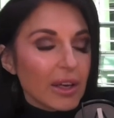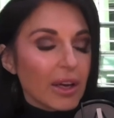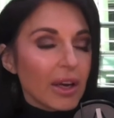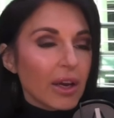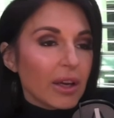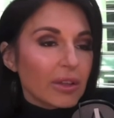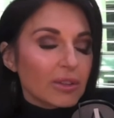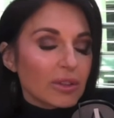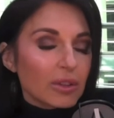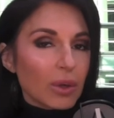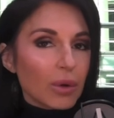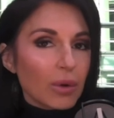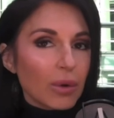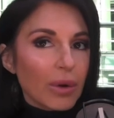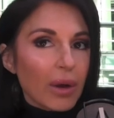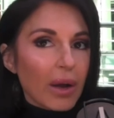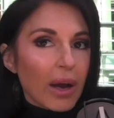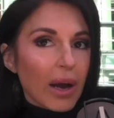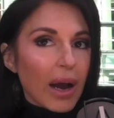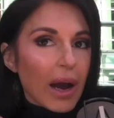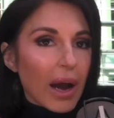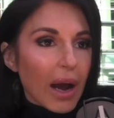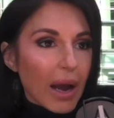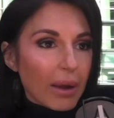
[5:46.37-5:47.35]
So
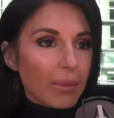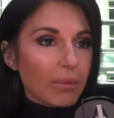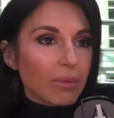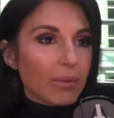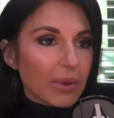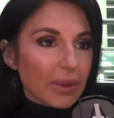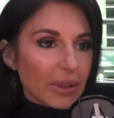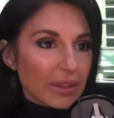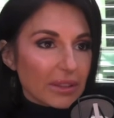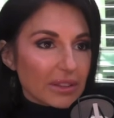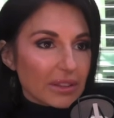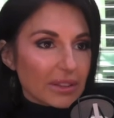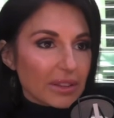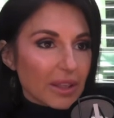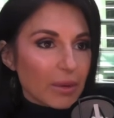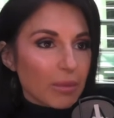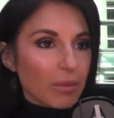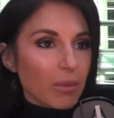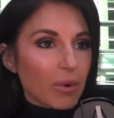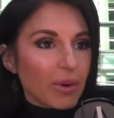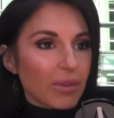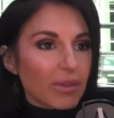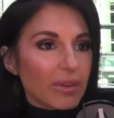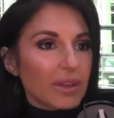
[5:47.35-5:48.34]
I'm willing to take
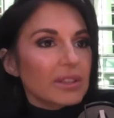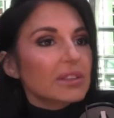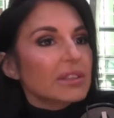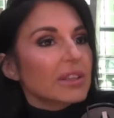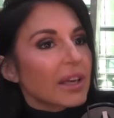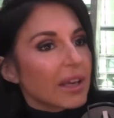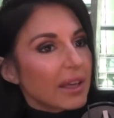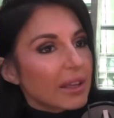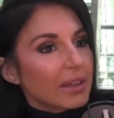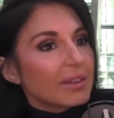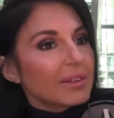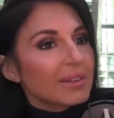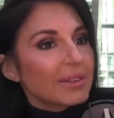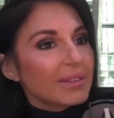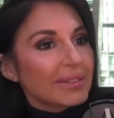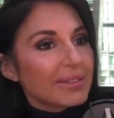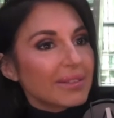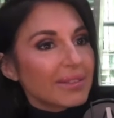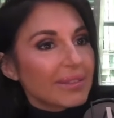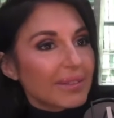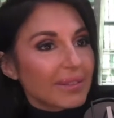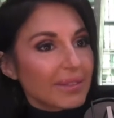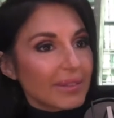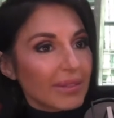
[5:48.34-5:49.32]
more risk in
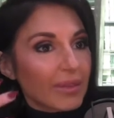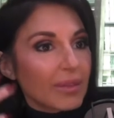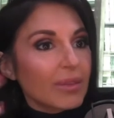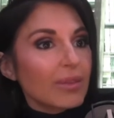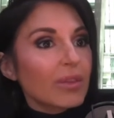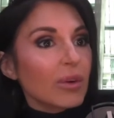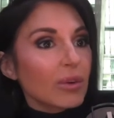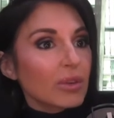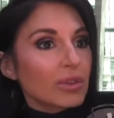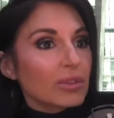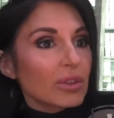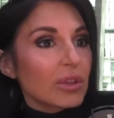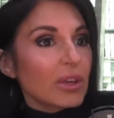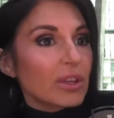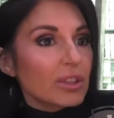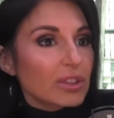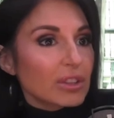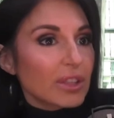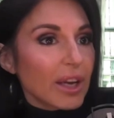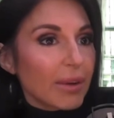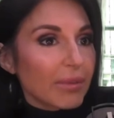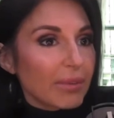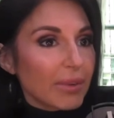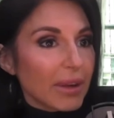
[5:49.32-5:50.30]
those larger
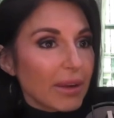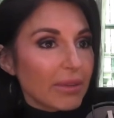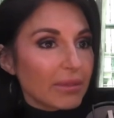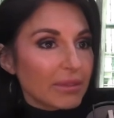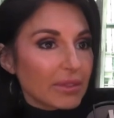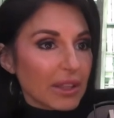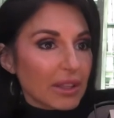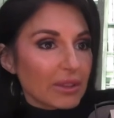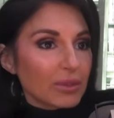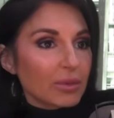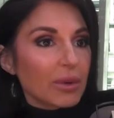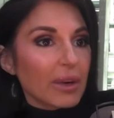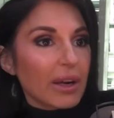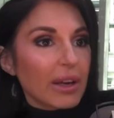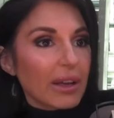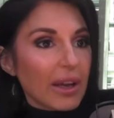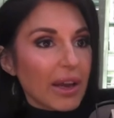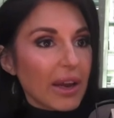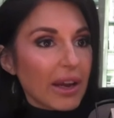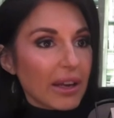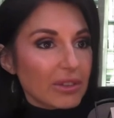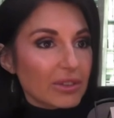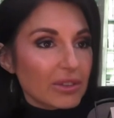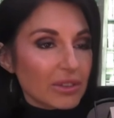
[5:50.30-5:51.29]
cap names. That's where I
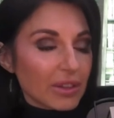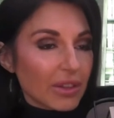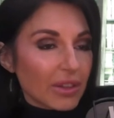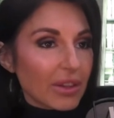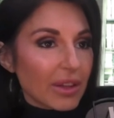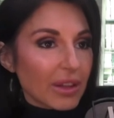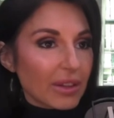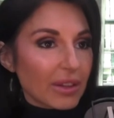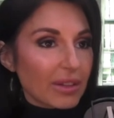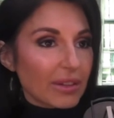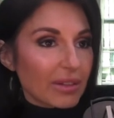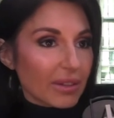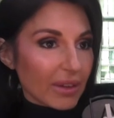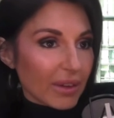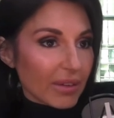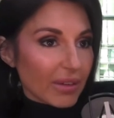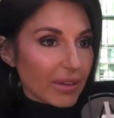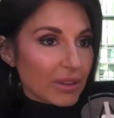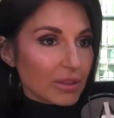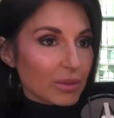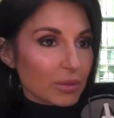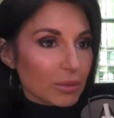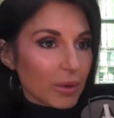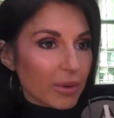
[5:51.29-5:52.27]
actually think there
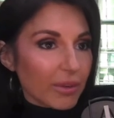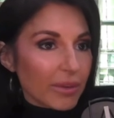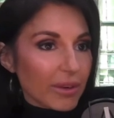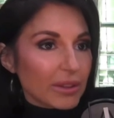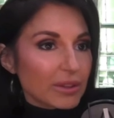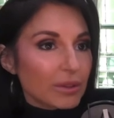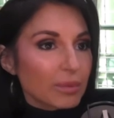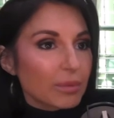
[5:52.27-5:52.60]
is more risk.